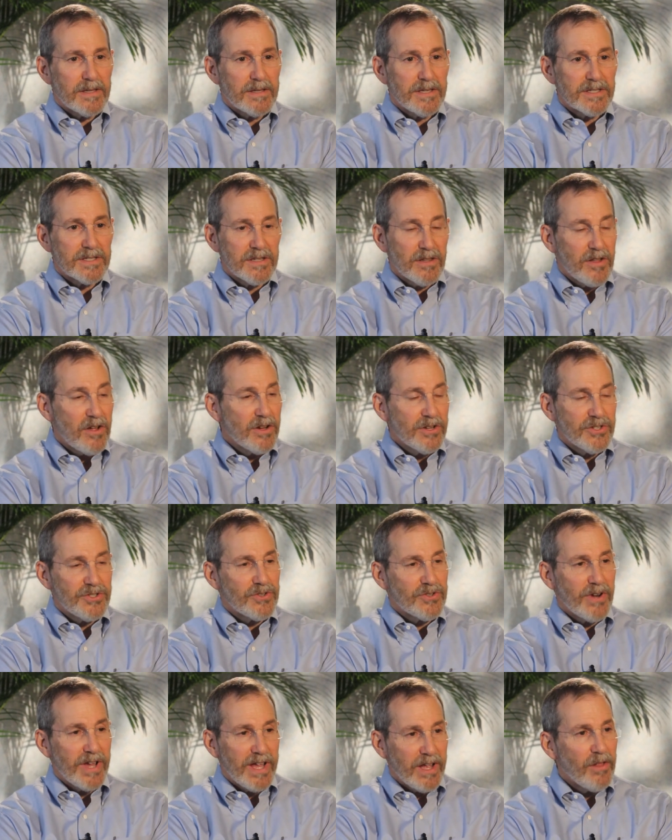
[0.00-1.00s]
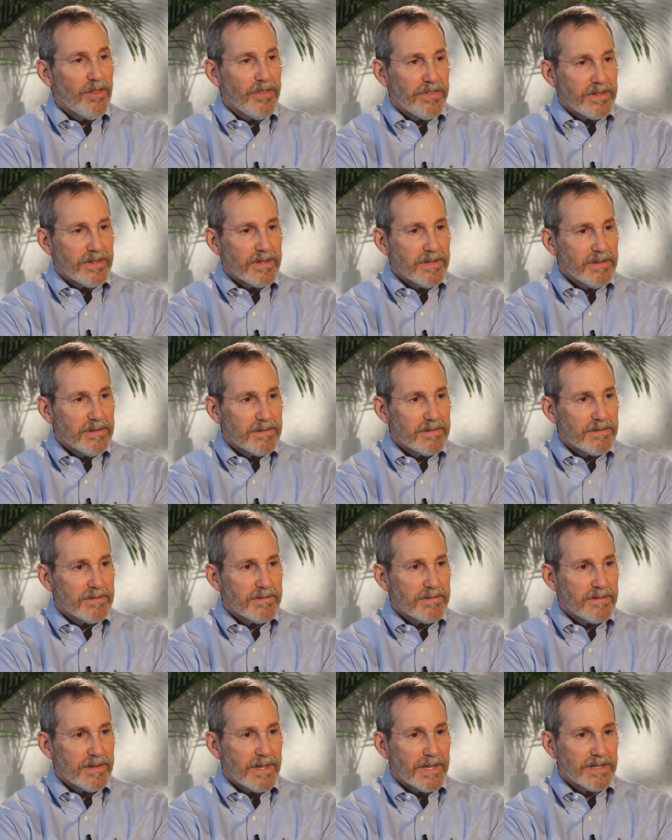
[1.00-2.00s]
as long as you're healthy
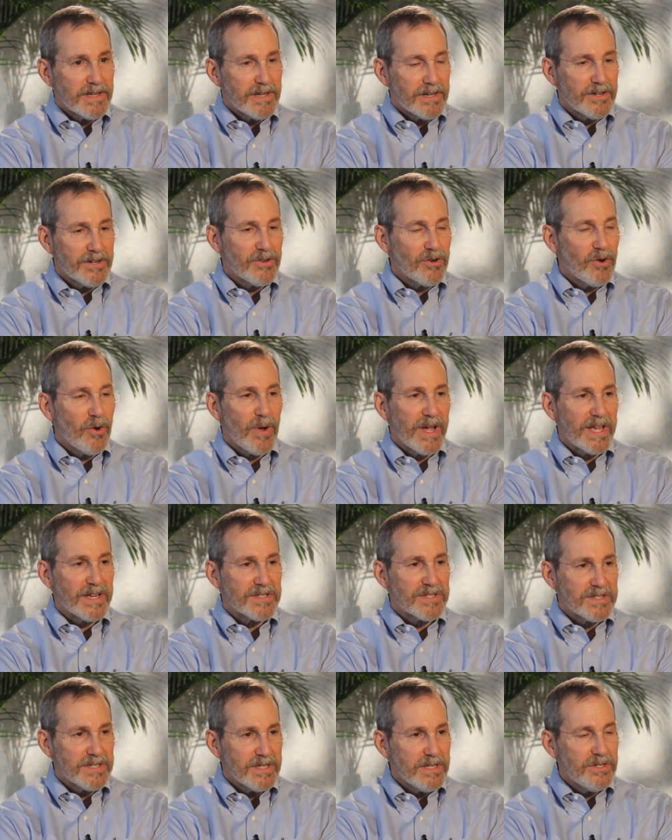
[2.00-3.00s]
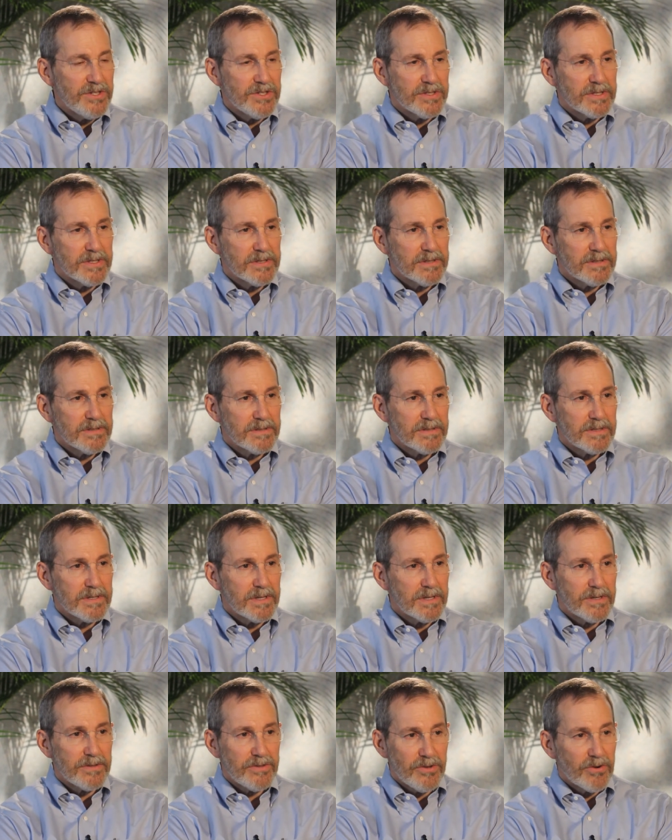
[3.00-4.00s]
and can undergo anesthesia,
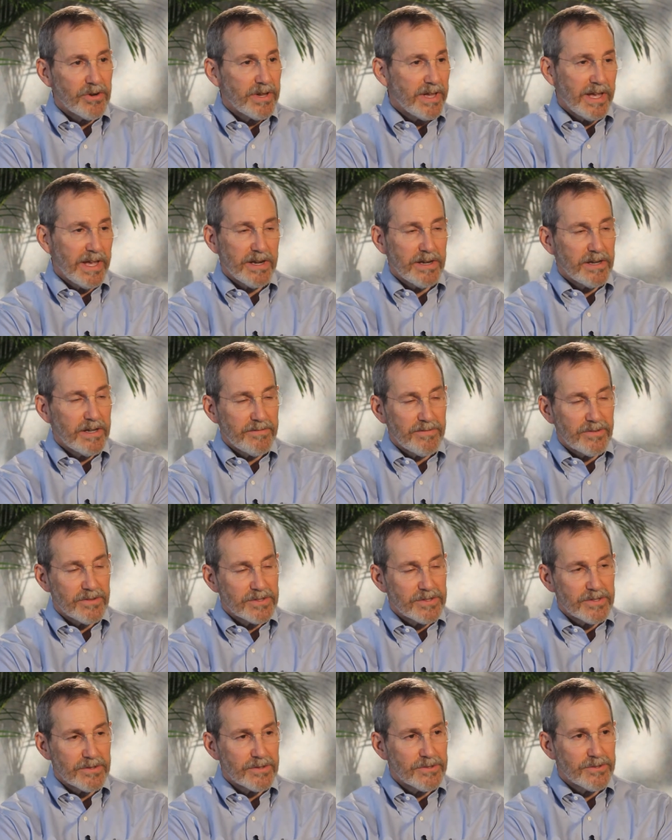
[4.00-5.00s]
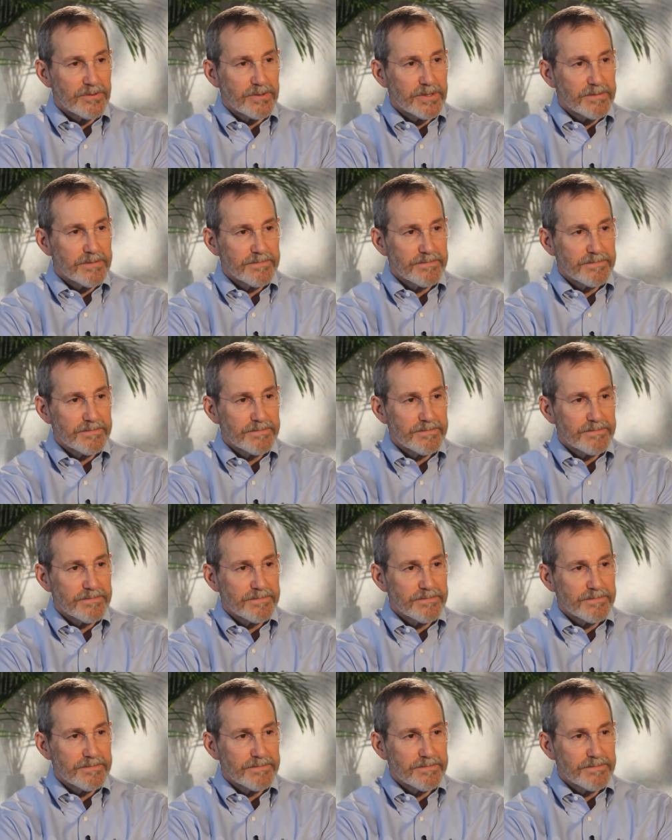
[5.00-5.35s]
you're a candidate for surgery.